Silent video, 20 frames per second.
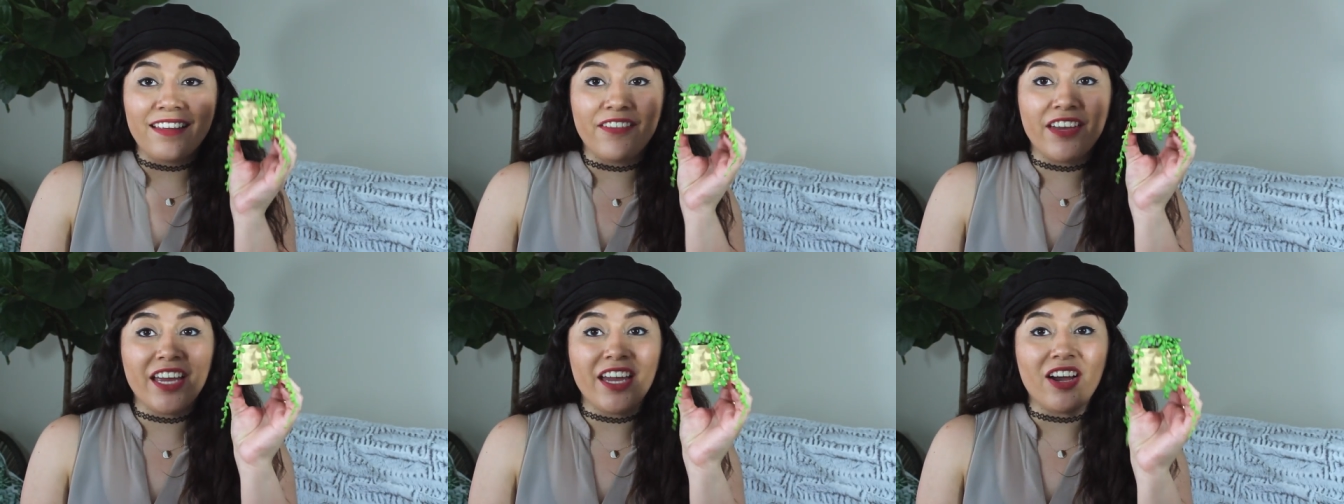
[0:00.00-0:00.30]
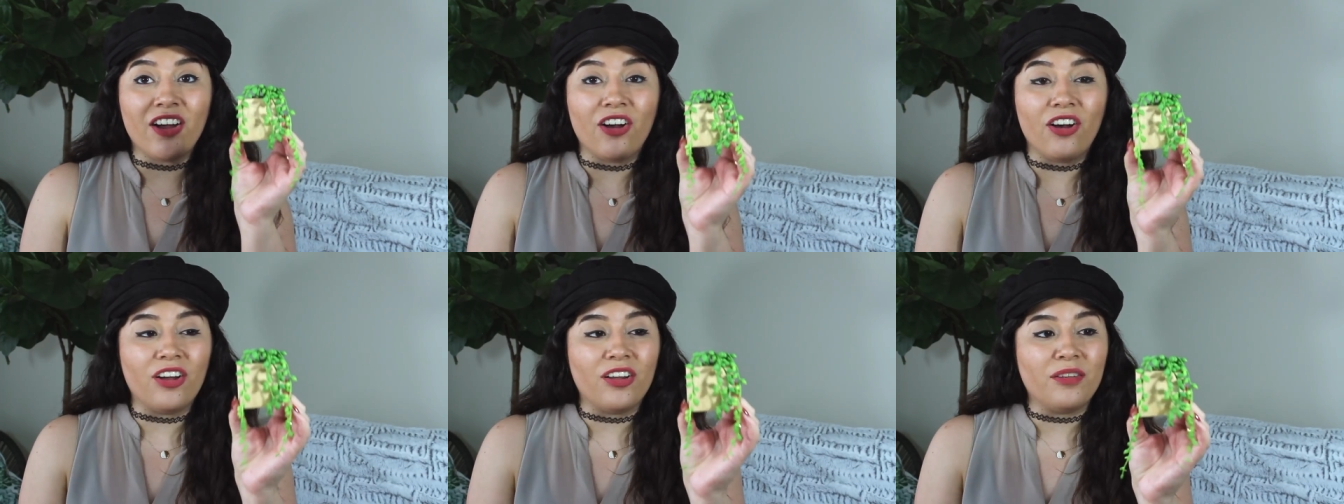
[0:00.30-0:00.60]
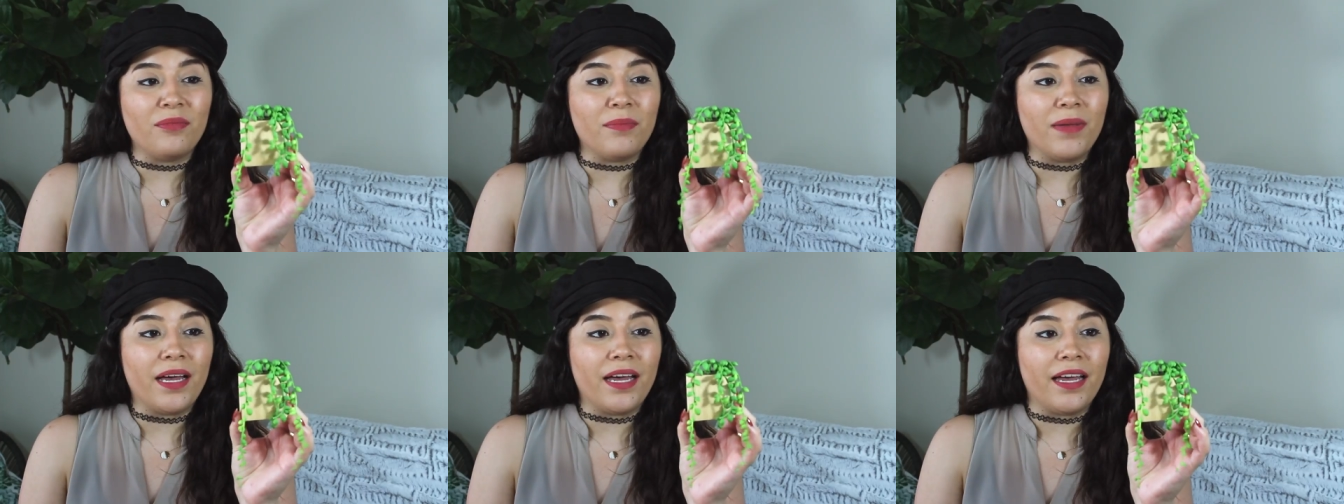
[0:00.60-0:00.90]
living
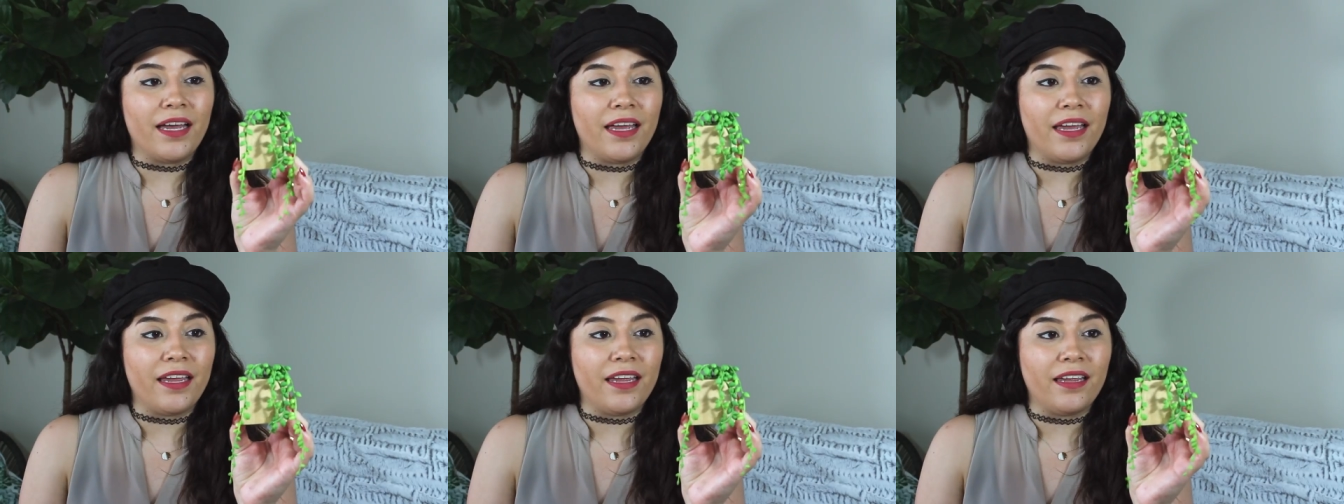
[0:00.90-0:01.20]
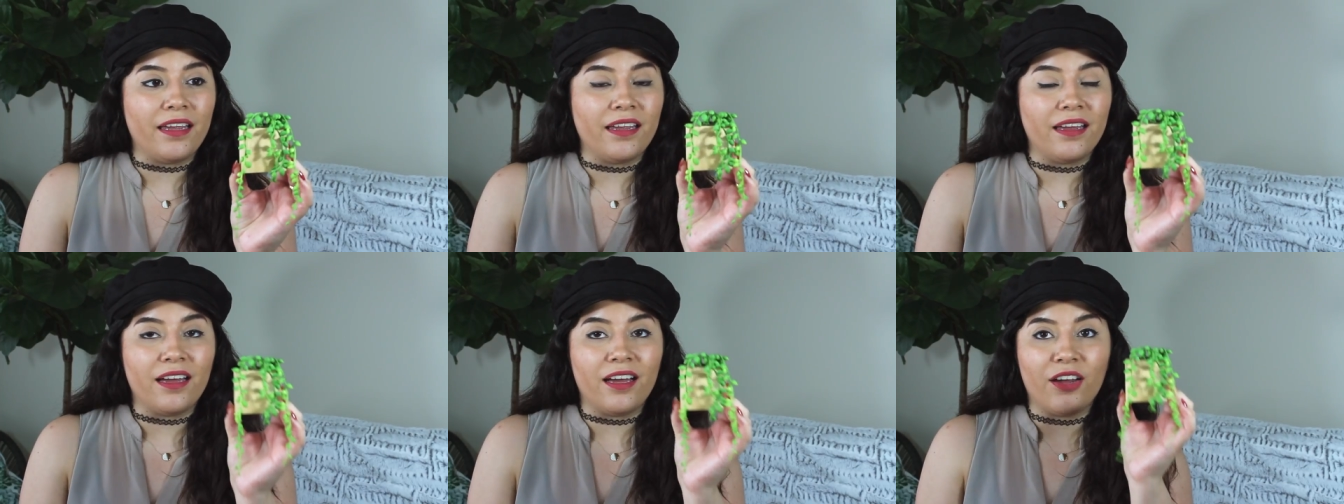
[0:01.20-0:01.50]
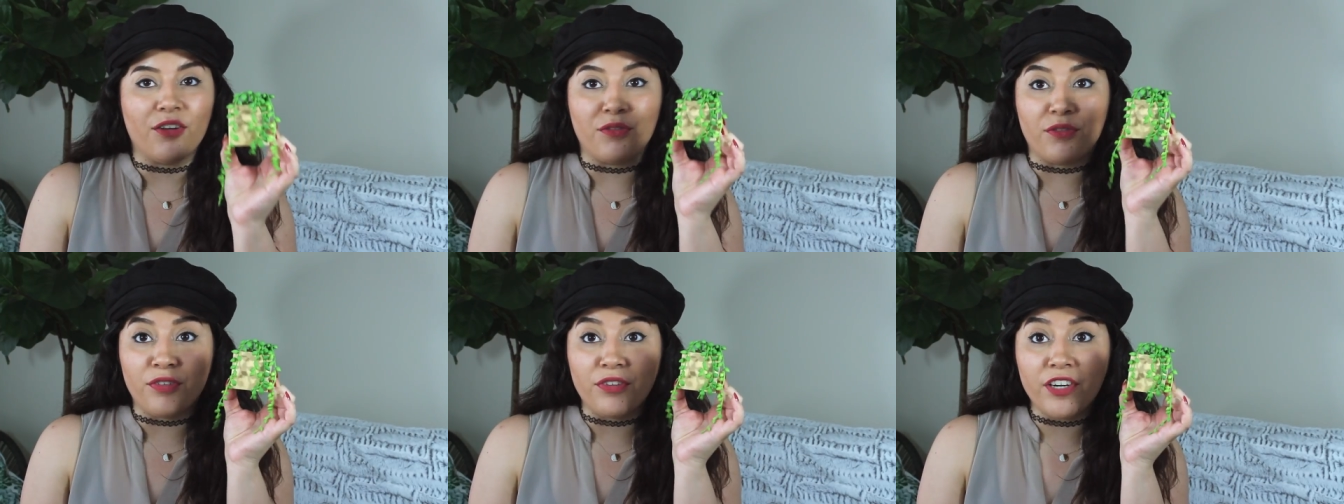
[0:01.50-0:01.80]
on my
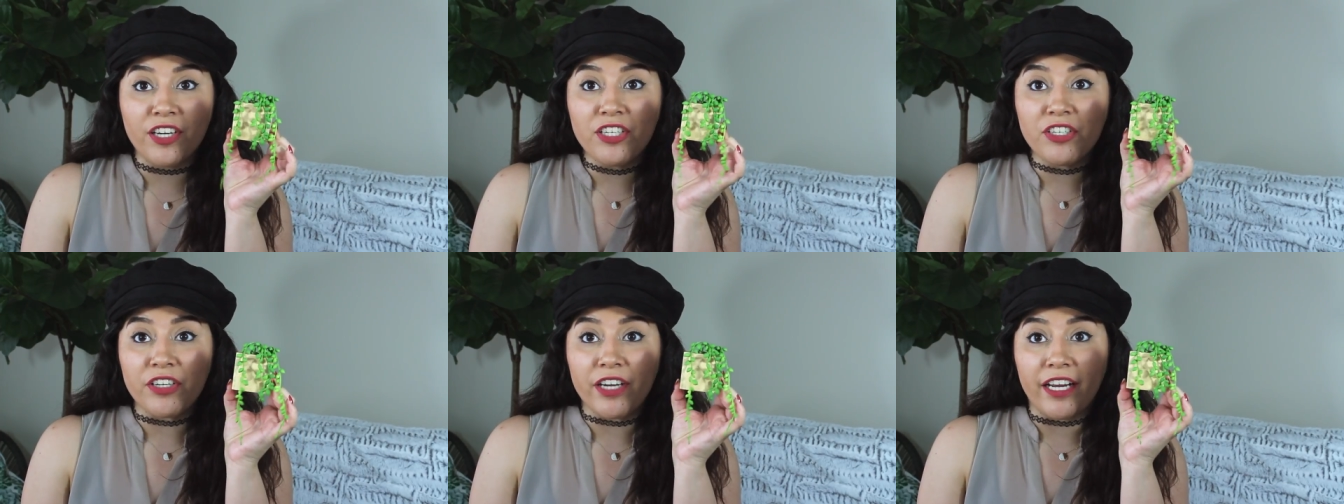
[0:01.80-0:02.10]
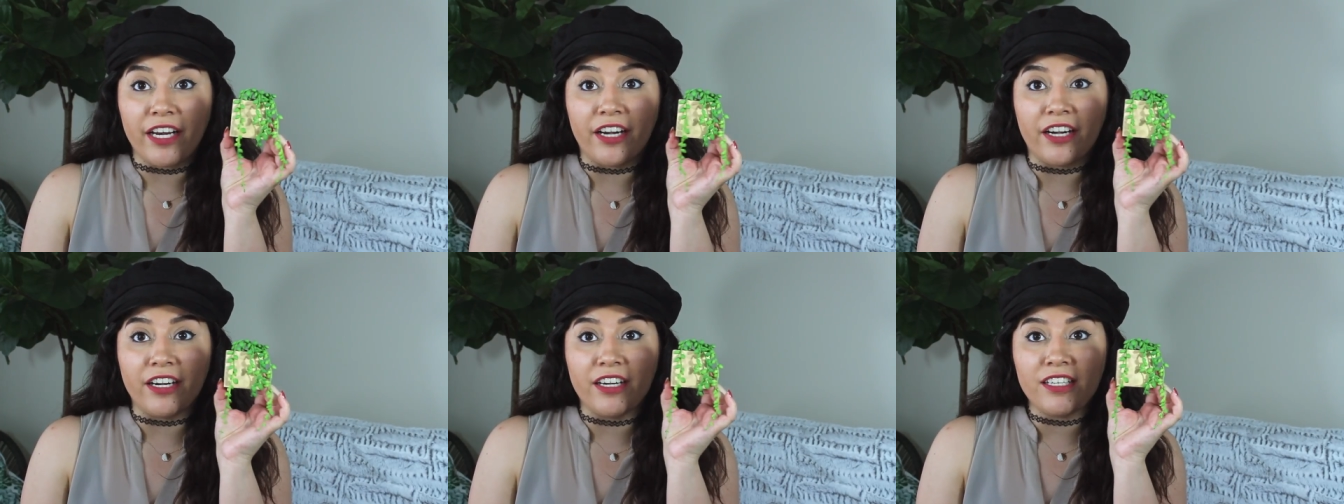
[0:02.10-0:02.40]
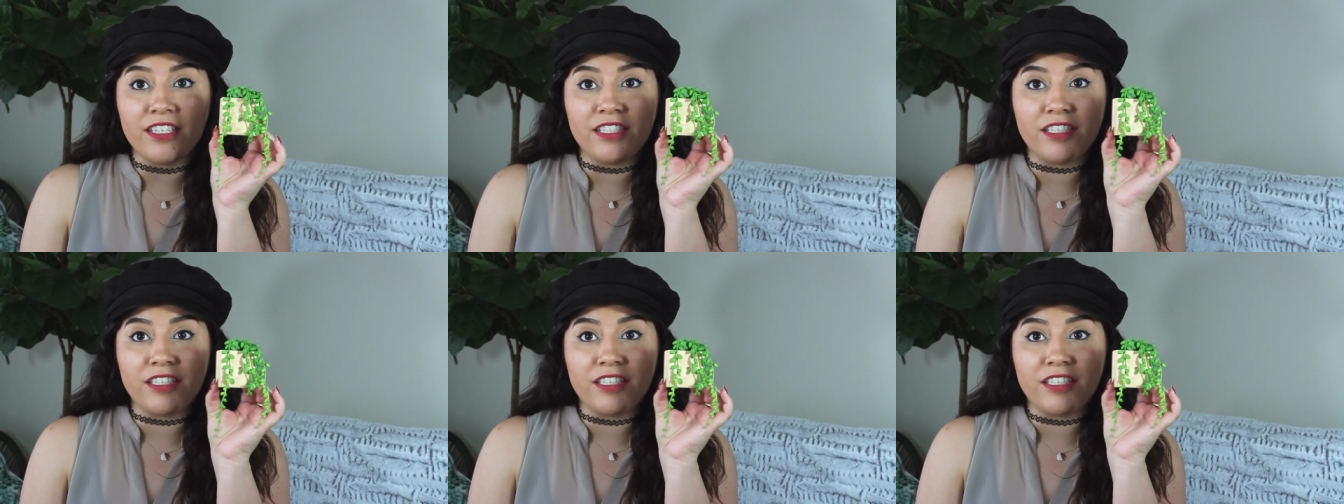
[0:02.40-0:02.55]
uh, refrigerator.